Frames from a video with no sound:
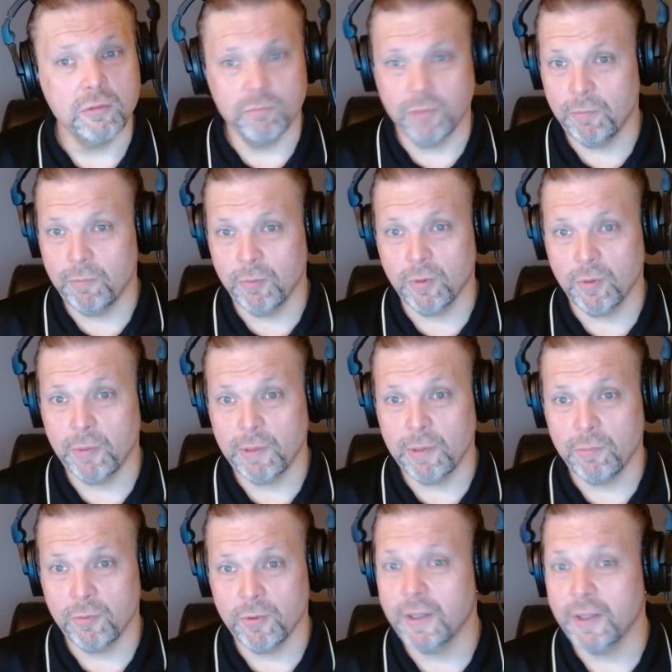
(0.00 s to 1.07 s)
people are
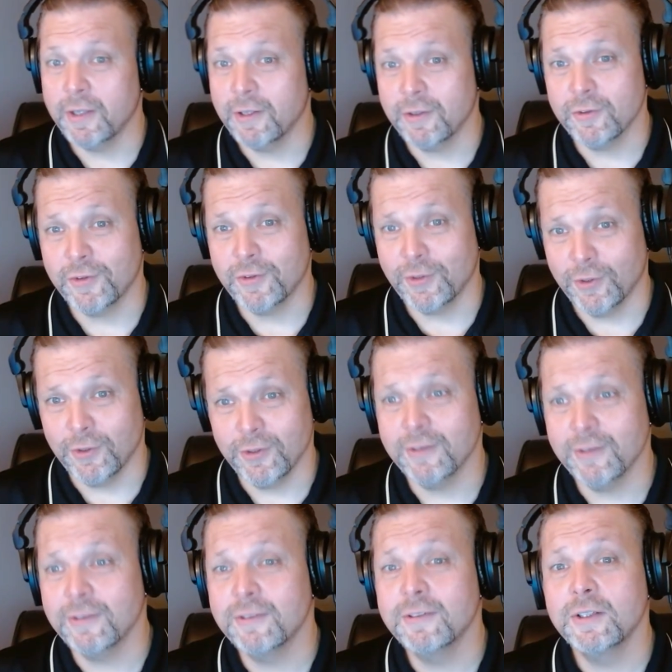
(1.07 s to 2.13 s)
people, and they'll
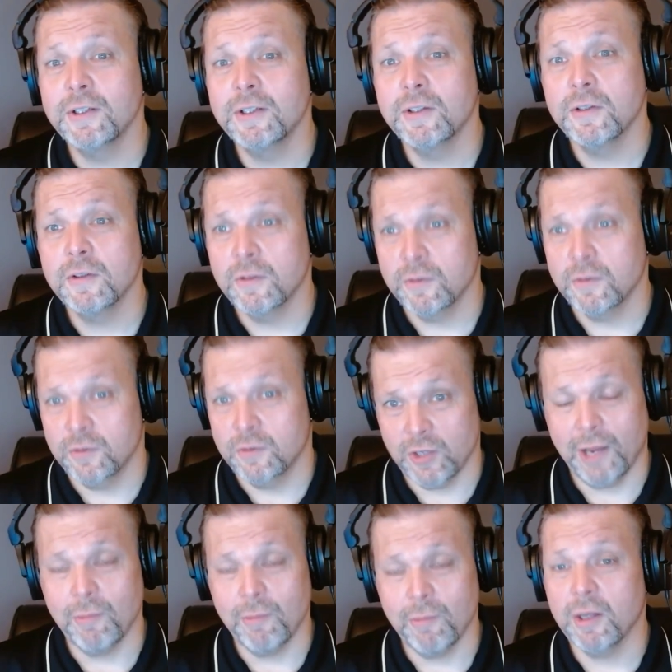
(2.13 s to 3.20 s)
still
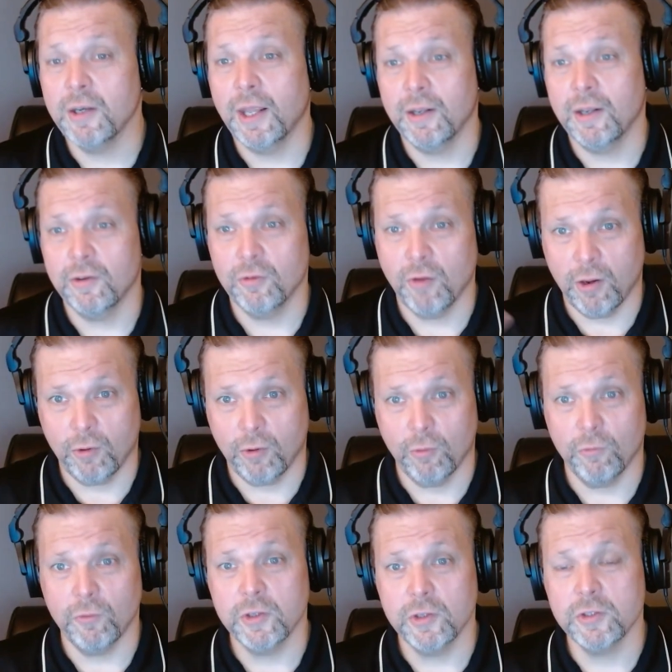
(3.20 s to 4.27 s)
chime in and talk
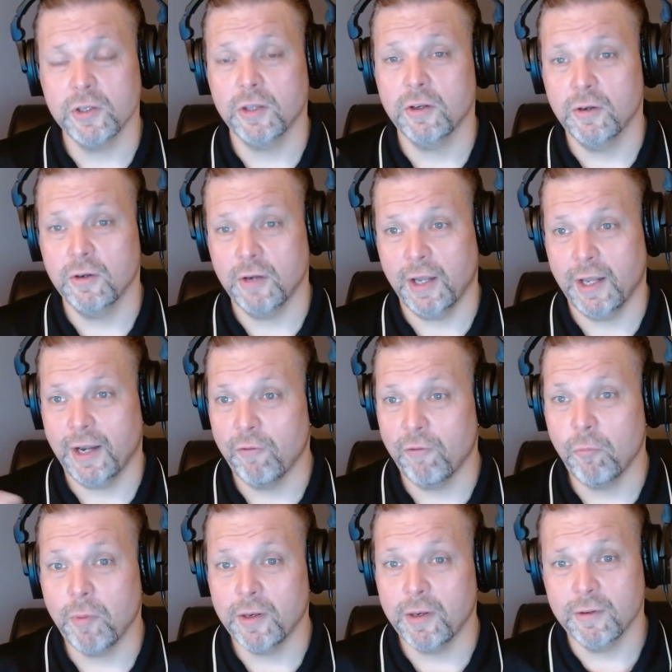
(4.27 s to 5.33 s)
over each other. And
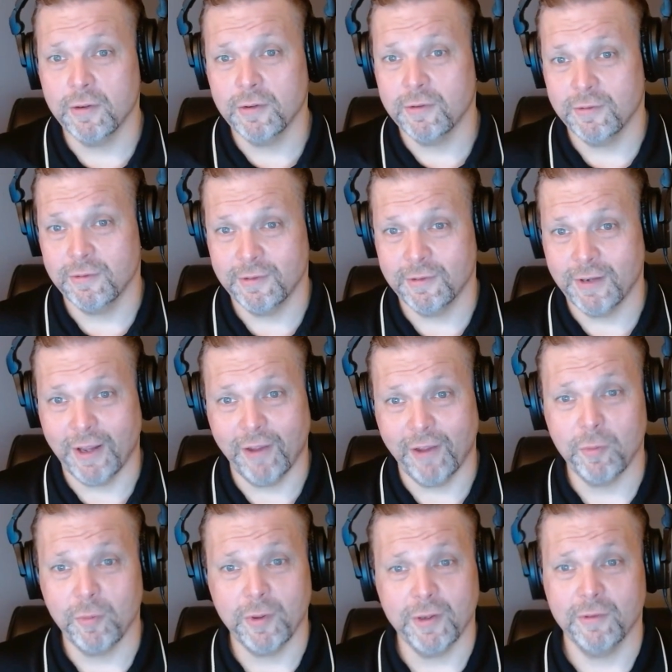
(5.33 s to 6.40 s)
I've been
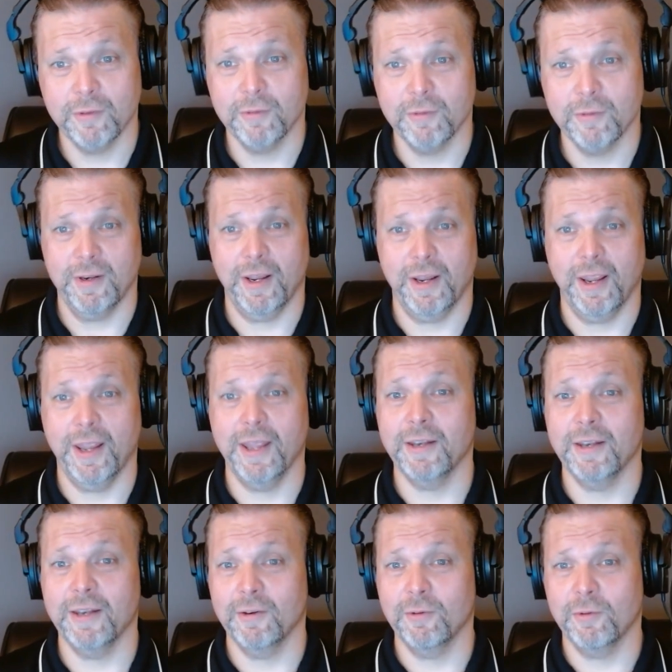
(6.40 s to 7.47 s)

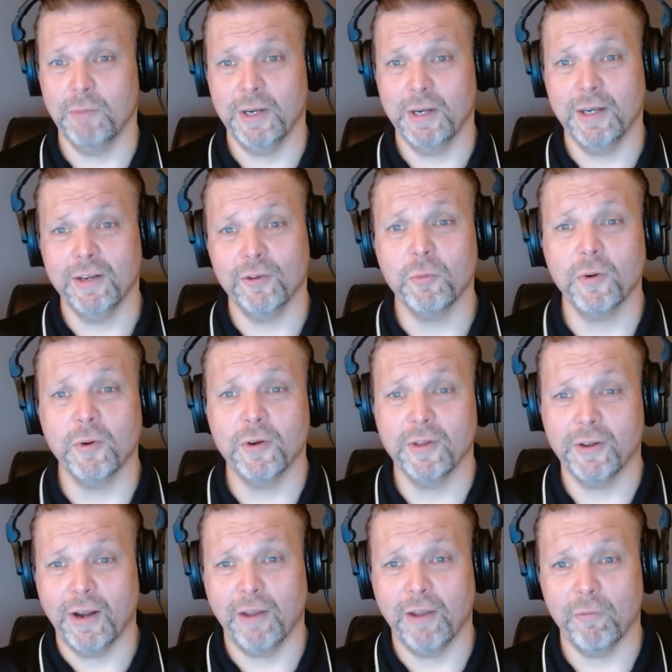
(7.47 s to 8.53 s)
in meetings where
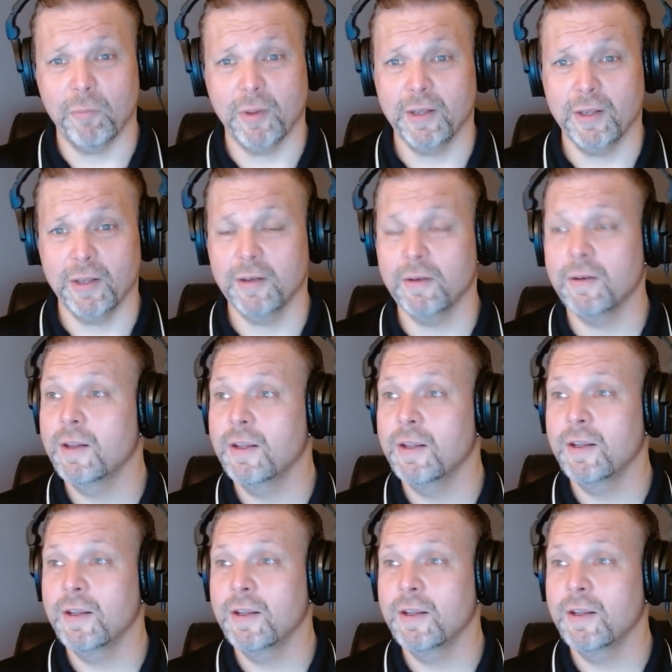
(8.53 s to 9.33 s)
there have been,